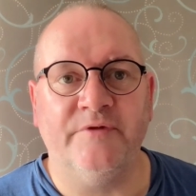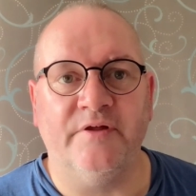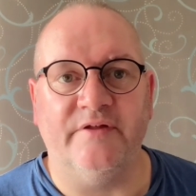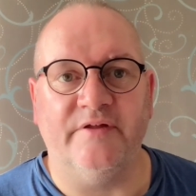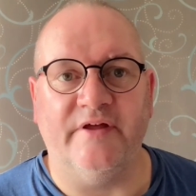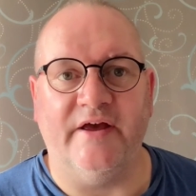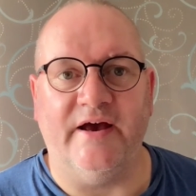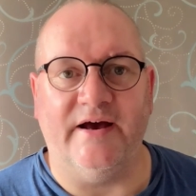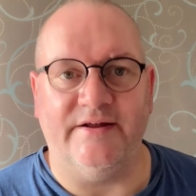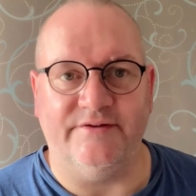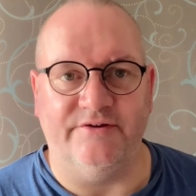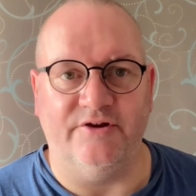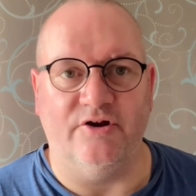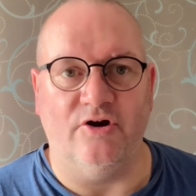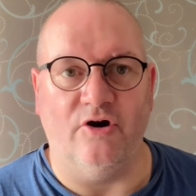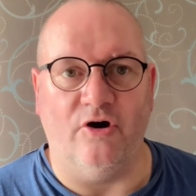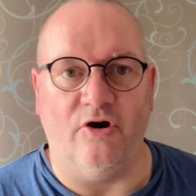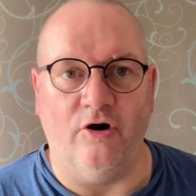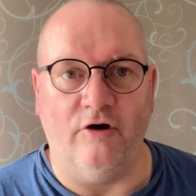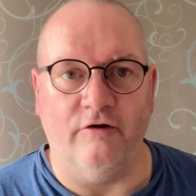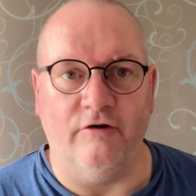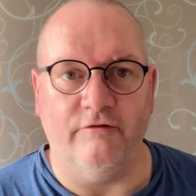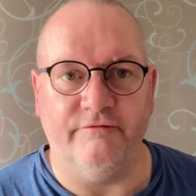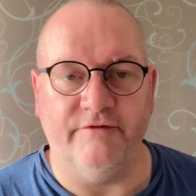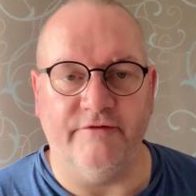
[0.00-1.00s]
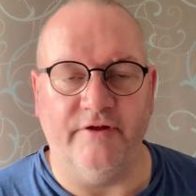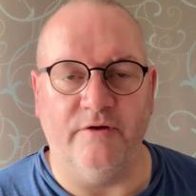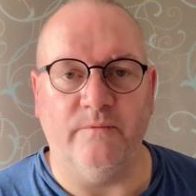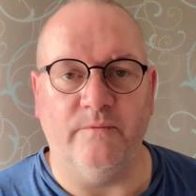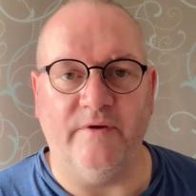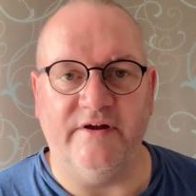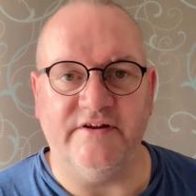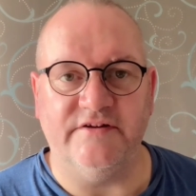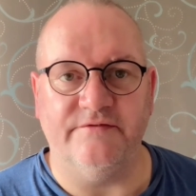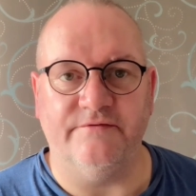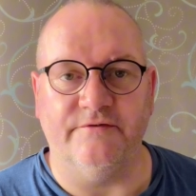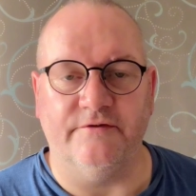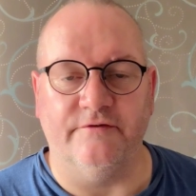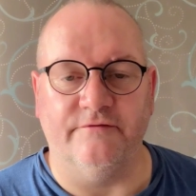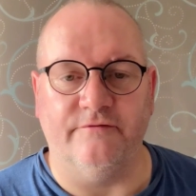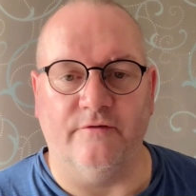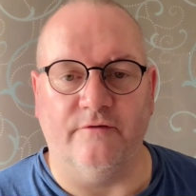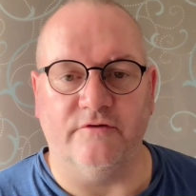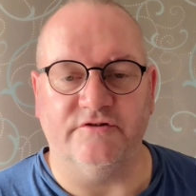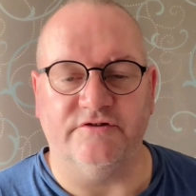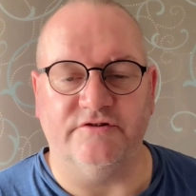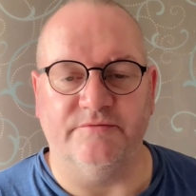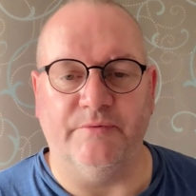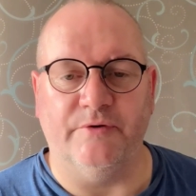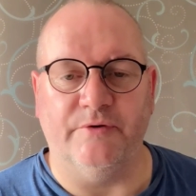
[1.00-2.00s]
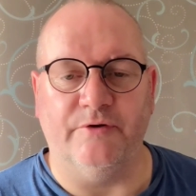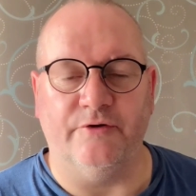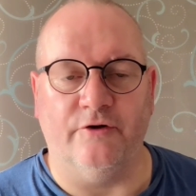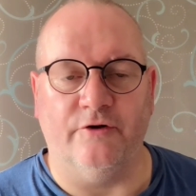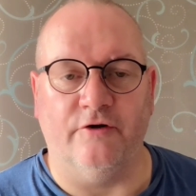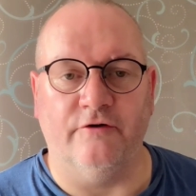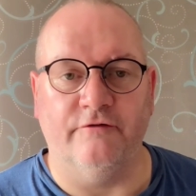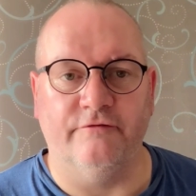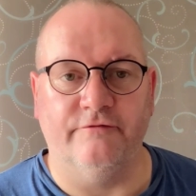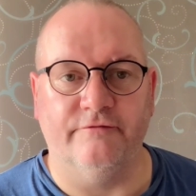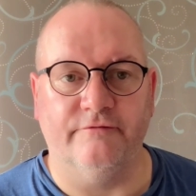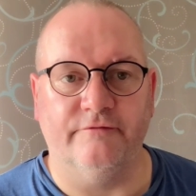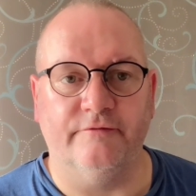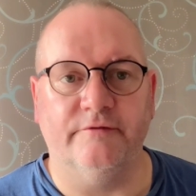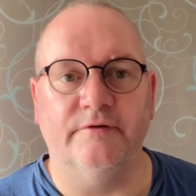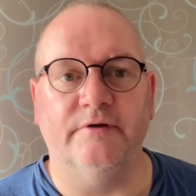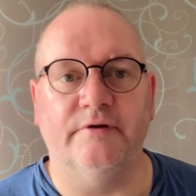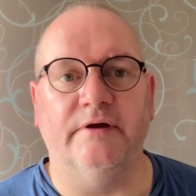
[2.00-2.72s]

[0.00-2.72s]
They hadn't got off. They waited for the fog to burn off.